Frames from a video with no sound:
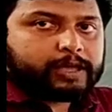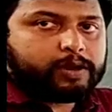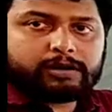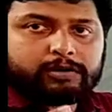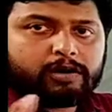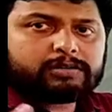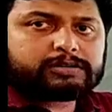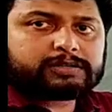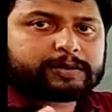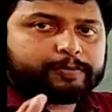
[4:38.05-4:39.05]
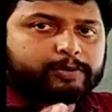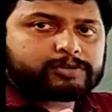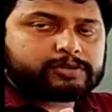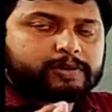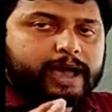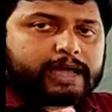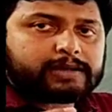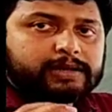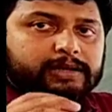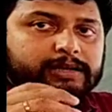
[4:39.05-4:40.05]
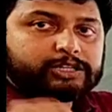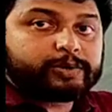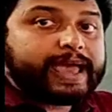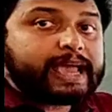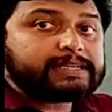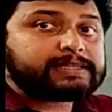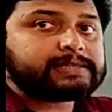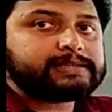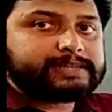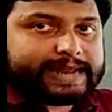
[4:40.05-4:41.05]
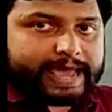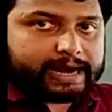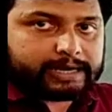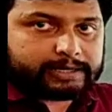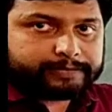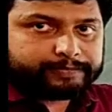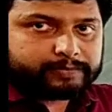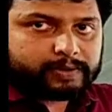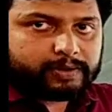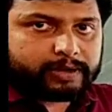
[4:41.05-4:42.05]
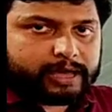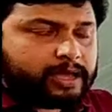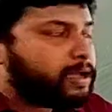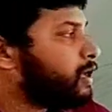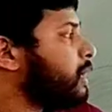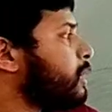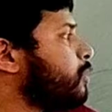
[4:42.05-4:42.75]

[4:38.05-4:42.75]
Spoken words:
You are not supposed to write today's date. Okay?